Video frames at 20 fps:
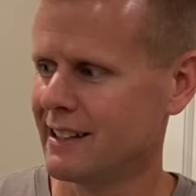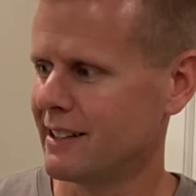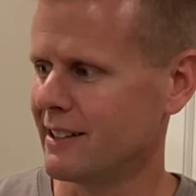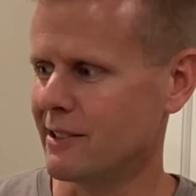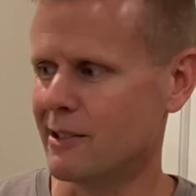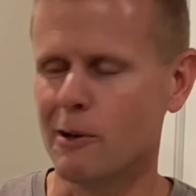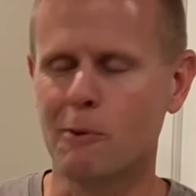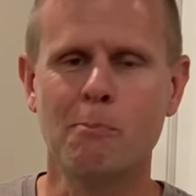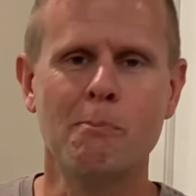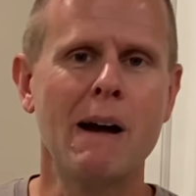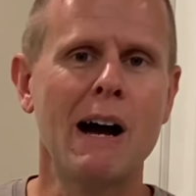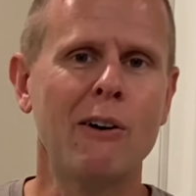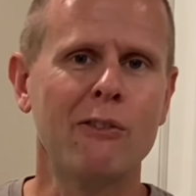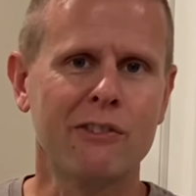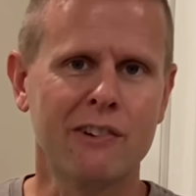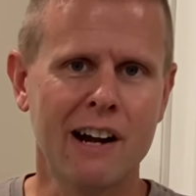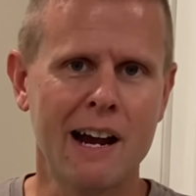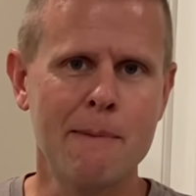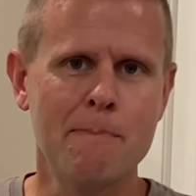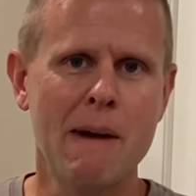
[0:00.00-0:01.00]
mount
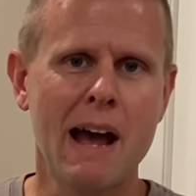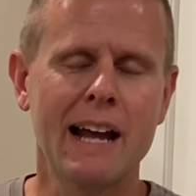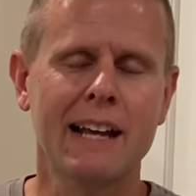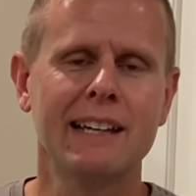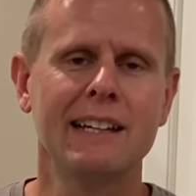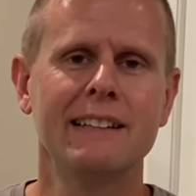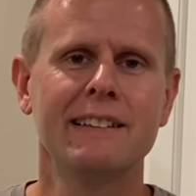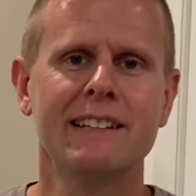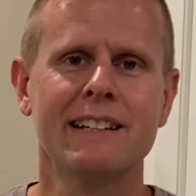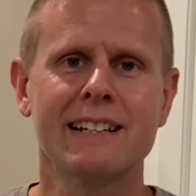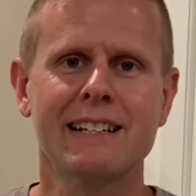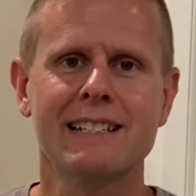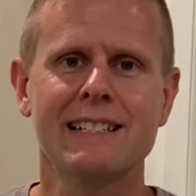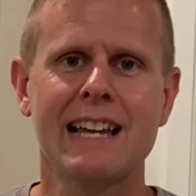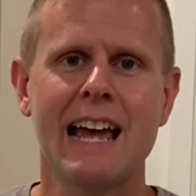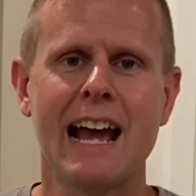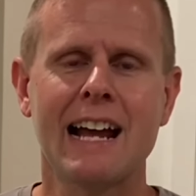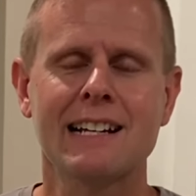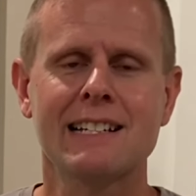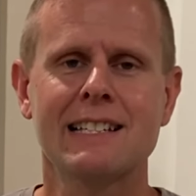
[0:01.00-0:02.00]
right back in the
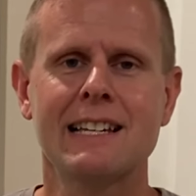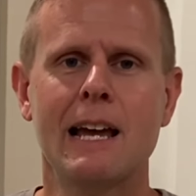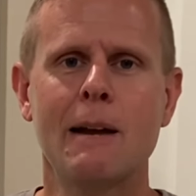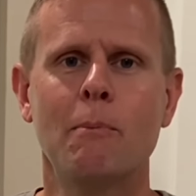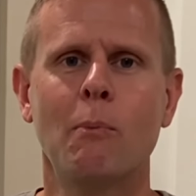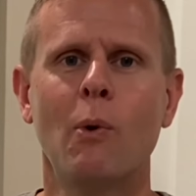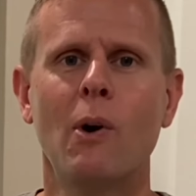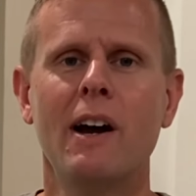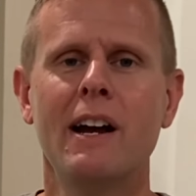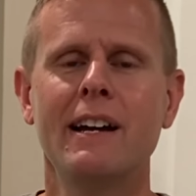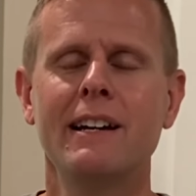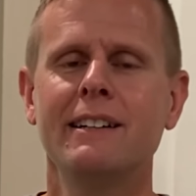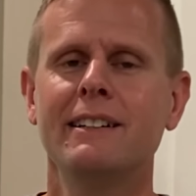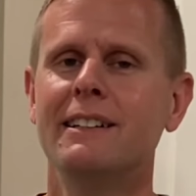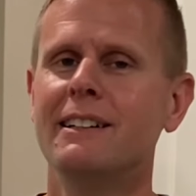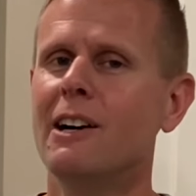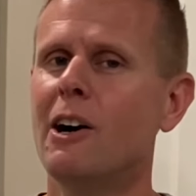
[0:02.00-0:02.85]
exact same way.